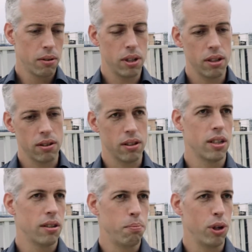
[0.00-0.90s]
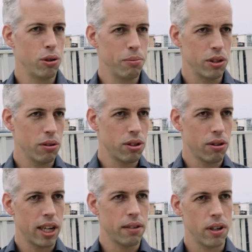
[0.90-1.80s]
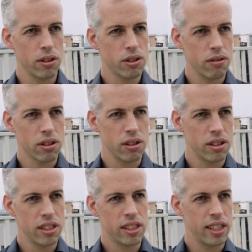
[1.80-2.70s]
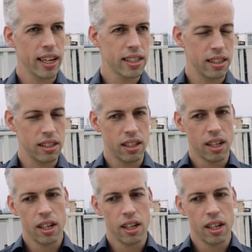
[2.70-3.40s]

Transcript: a poem is also kind of unstructured text, and